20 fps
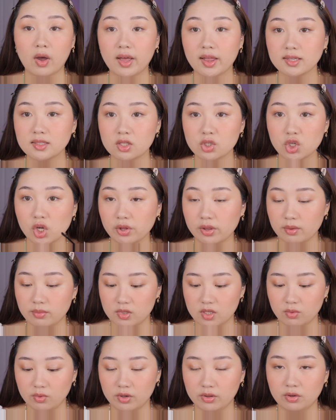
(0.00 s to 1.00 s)
I like to gel them
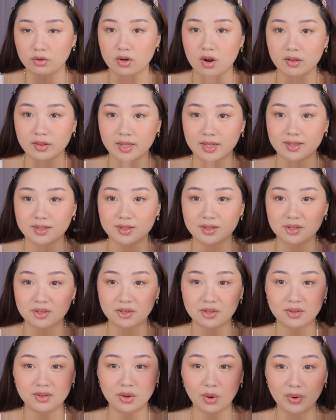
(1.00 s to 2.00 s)
to where they're not like
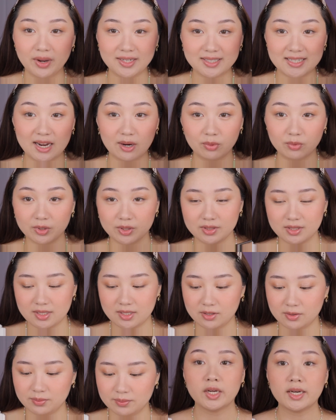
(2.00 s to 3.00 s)
going downwards, you
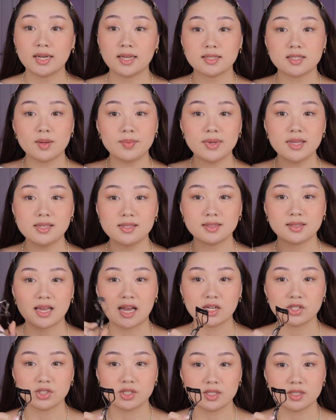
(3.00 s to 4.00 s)
know? Okay, next up is
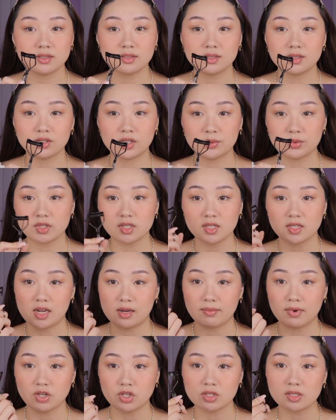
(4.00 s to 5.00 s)
lashes. So I'm just gonna take
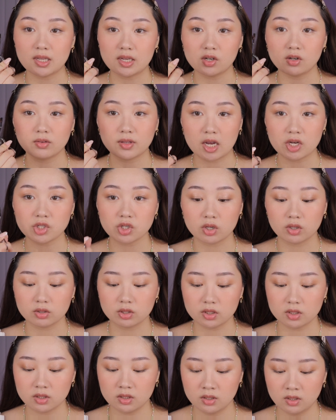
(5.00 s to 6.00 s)
my Shiseido lash
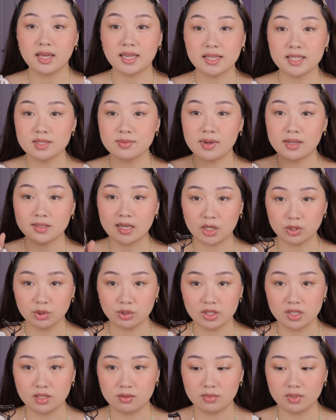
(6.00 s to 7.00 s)
curler. And this is my lash
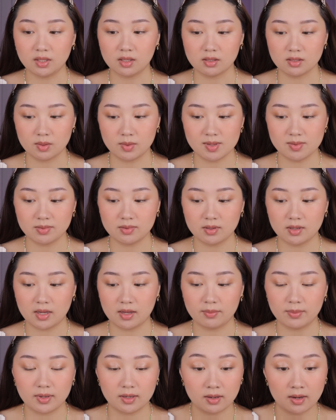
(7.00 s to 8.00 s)
routine because some people
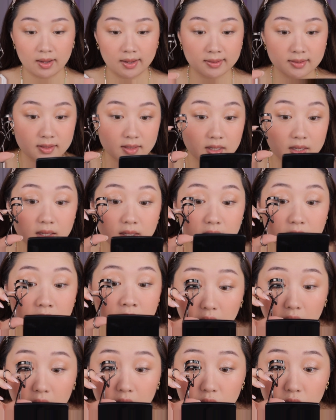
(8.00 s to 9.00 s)
have been asking,
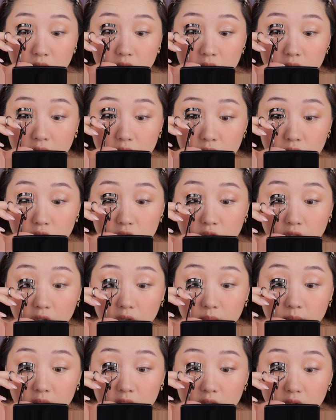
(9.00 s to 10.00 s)
and I usually don't
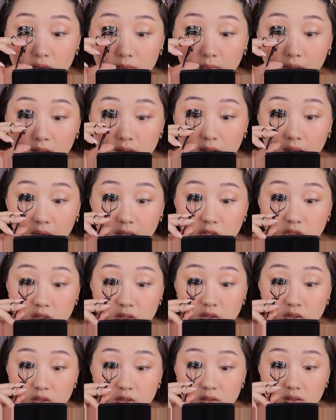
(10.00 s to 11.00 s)
show me doing my
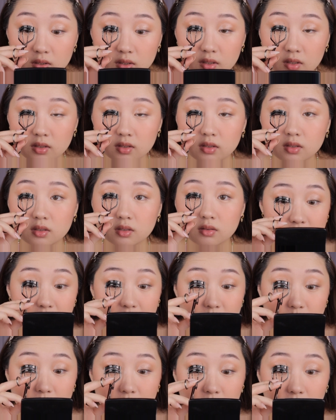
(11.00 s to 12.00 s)
lashes just because it
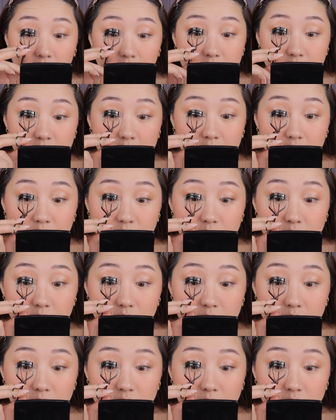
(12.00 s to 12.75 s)
takes me a long time.